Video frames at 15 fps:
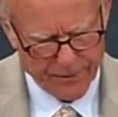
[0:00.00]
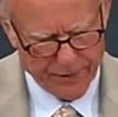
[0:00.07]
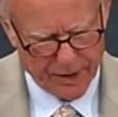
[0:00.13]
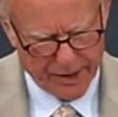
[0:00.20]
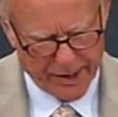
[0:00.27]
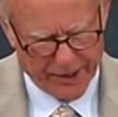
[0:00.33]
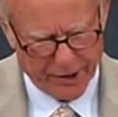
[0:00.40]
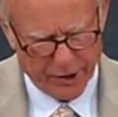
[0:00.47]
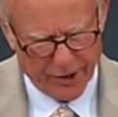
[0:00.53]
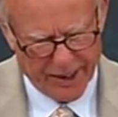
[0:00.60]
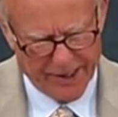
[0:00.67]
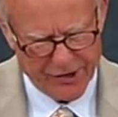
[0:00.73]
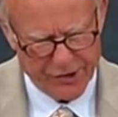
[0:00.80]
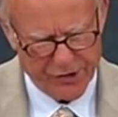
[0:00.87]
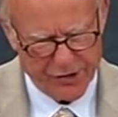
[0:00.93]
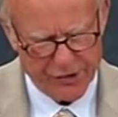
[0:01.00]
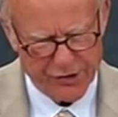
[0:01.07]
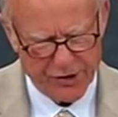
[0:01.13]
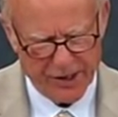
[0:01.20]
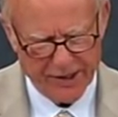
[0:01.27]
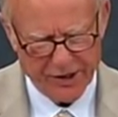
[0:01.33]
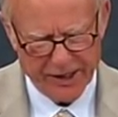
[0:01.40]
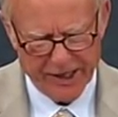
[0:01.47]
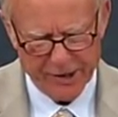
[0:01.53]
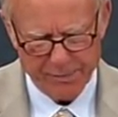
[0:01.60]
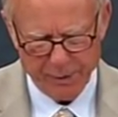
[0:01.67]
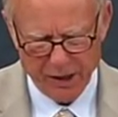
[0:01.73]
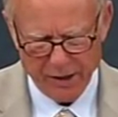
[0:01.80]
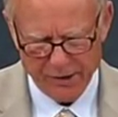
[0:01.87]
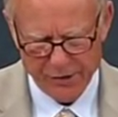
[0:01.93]
Yet our nation's estate tax
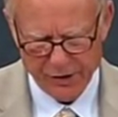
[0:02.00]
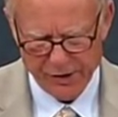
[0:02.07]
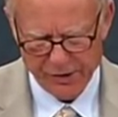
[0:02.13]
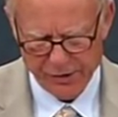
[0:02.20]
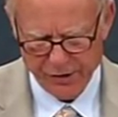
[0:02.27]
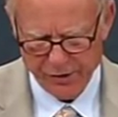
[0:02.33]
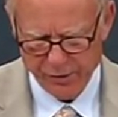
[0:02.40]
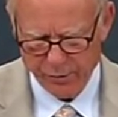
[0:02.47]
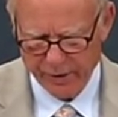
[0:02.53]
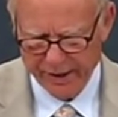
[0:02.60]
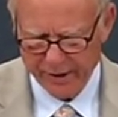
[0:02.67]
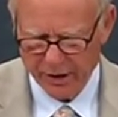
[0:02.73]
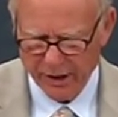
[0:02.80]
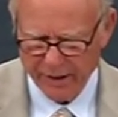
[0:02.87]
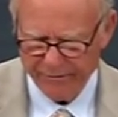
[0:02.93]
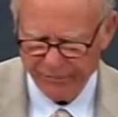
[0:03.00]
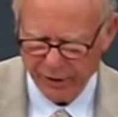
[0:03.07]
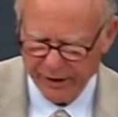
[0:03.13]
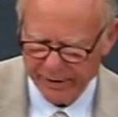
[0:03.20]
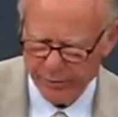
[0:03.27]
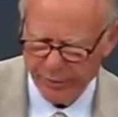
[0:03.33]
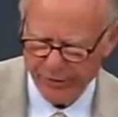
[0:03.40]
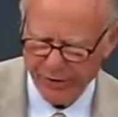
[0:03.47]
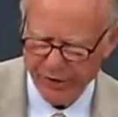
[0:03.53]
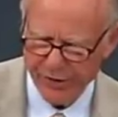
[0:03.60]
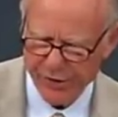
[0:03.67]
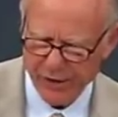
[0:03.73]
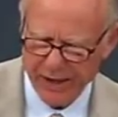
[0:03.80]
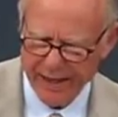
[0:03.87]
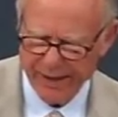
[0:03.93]
policy is in direct conflict with the
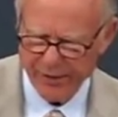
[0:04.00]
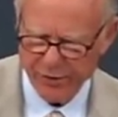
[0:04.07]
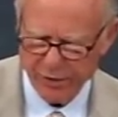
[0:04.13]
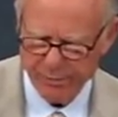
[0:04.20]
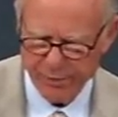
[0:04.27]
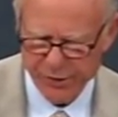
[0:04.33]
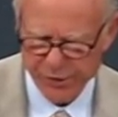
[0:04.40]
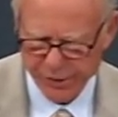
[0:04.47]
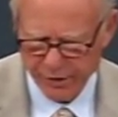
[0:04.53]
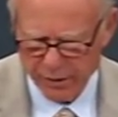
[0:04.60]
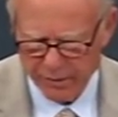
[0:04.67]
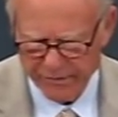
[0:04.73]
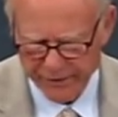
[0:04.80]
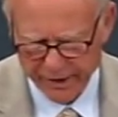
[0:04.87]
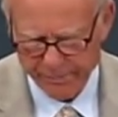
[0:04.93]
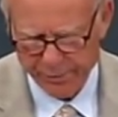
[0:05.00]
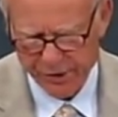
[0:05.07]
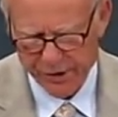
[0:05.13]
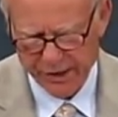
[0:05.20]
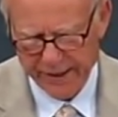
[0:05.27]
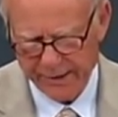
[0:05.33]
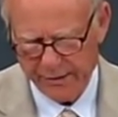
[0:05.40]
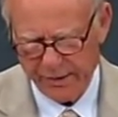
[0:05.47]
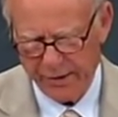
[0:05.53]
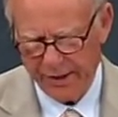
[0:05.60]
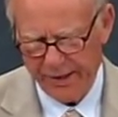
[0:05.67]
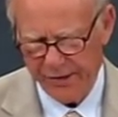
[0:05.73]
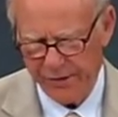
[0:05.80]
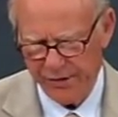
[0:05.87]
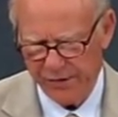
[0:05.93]
desire to preserve and protect our
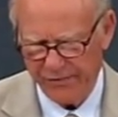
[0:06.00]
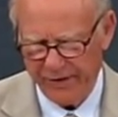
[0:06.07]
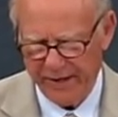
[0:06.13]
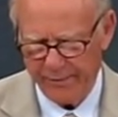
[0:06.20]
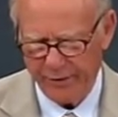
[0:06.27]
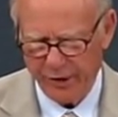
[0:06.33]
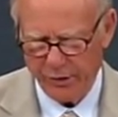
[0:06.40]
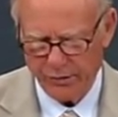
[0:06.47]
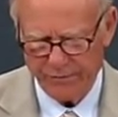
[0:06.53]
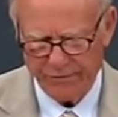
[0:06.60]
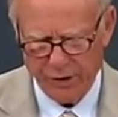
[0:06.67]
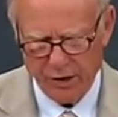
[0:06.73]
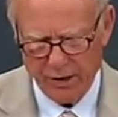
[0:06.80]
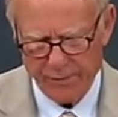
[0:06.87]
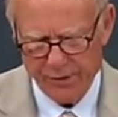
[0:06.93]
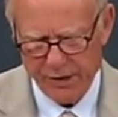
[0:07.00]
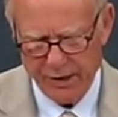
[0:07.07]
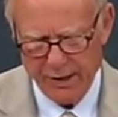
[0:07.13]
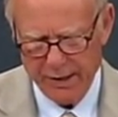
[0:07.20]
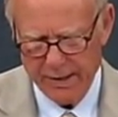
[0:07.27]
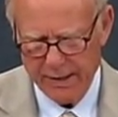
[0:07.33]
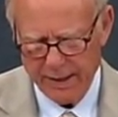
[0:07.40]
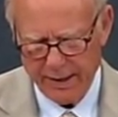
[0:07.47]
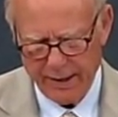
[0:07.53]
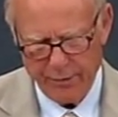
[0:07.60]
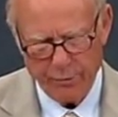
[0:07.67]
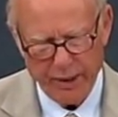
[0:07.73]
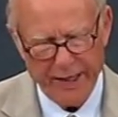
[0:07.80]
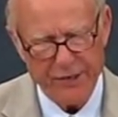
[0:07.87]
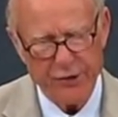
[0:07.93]
nation's family-owned farms and
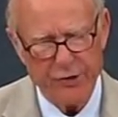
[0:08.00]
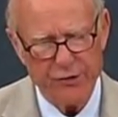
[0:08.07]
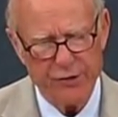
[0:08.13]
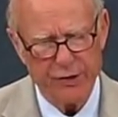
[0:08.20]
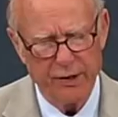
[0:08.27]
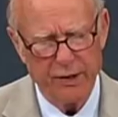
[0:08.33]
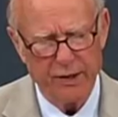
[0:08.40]
ranches.